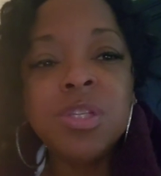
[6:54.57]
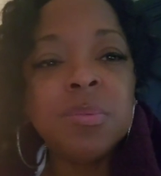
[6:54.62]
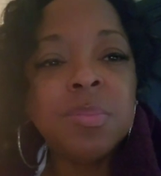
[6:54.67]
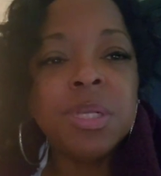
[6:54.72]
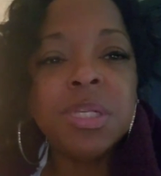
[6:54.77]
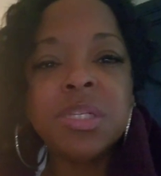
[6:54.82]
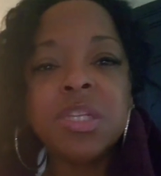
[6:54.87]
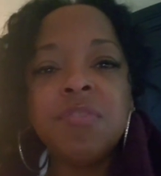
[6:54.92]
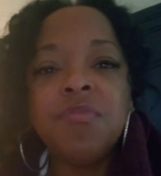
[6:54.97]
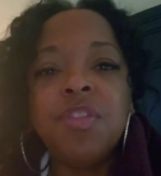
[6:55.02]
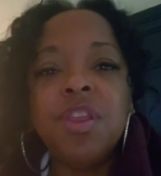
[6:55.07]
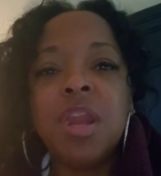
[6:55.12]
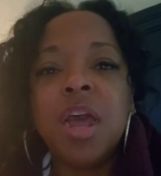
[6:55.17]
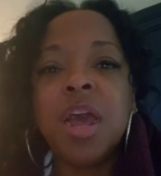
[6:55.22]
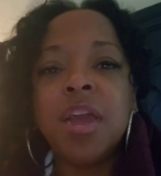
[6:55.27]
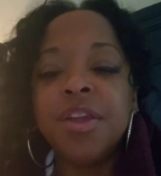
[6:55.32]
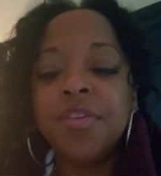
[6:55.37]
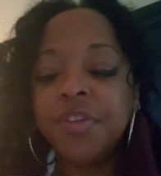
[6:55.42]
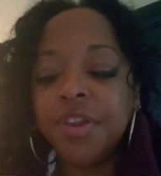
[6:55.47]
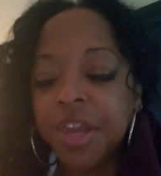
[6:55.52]
some of the stuff that
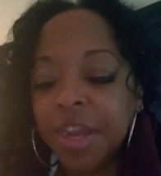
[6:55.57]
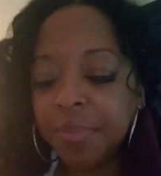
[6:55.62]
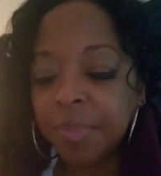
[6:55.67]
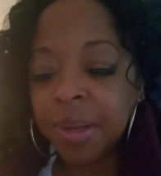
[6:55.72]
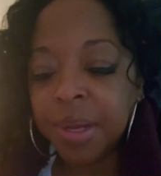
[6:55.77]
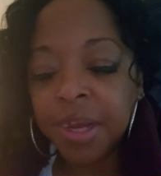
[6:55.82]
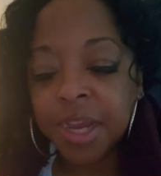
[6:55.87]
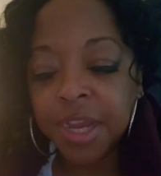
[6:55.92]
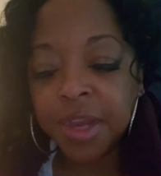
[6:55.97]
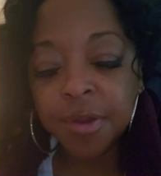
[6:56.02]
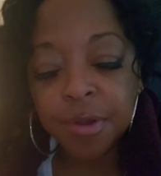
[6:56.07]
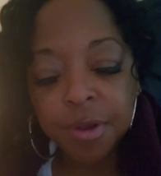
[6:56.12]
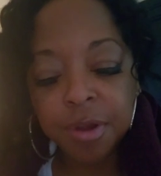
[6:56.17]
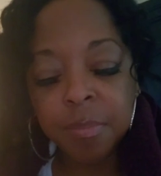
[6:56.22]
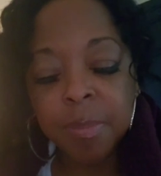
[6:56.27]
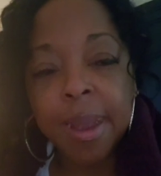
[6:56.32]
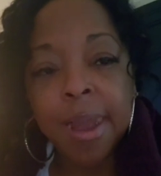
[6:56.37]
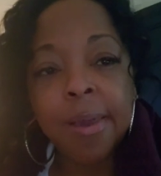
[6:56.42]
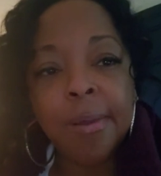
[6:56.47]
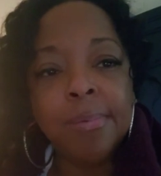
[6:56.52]
I've been hearing
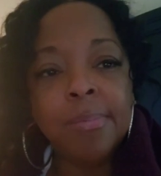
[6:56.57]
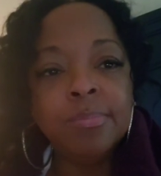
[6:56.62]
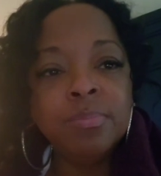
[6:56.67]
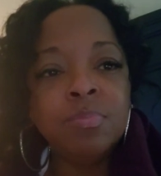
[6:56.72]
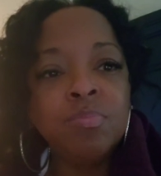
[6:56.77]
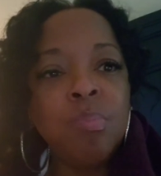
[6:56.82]
about